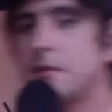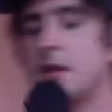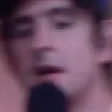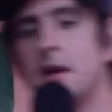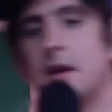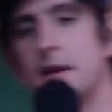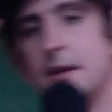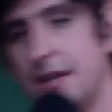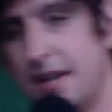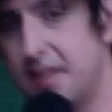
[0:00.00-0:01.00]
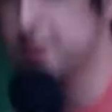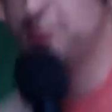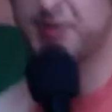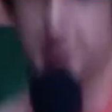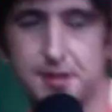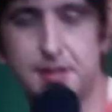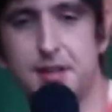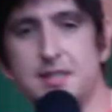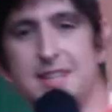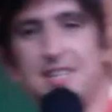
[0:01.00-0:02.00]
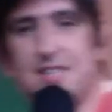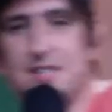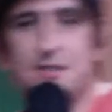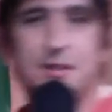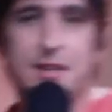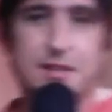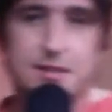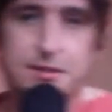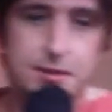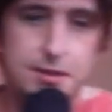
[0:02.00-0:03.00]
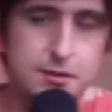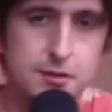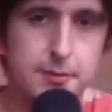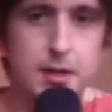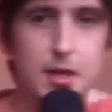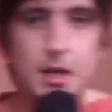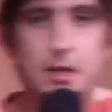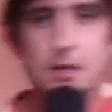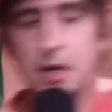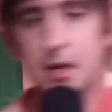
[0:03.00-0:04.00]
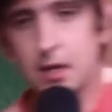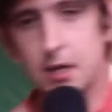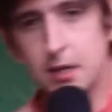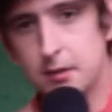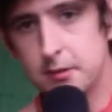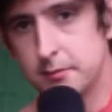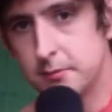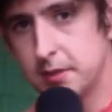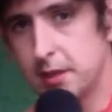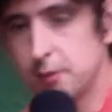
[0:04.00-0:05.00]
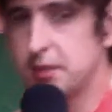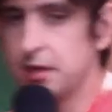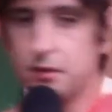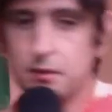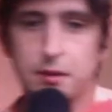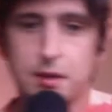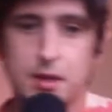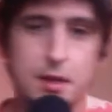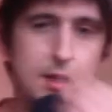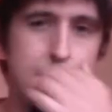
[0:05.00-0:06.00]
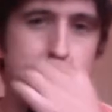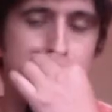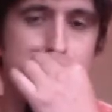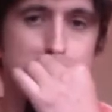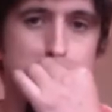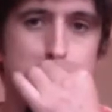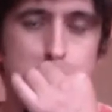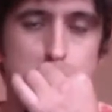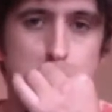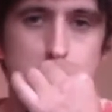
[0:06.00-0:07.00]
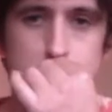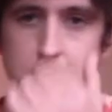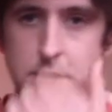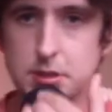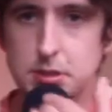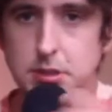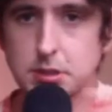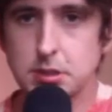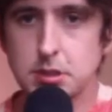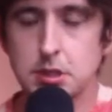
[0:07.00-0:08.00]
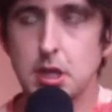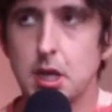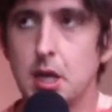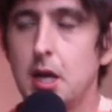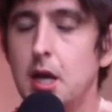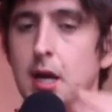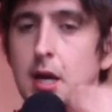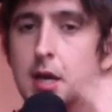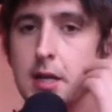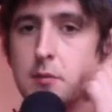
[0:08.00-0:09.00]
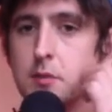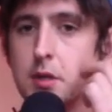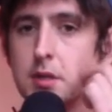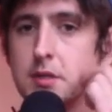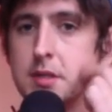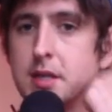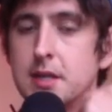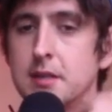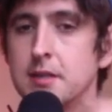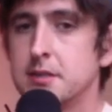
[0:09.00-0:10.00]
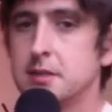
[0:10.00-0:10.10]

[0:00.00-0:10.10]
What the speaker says: Yeah, it's always that thing, is it? Is it too late to eat a sorbet? That was, yeah, the other thing. Speaking of desserts, in work today, there's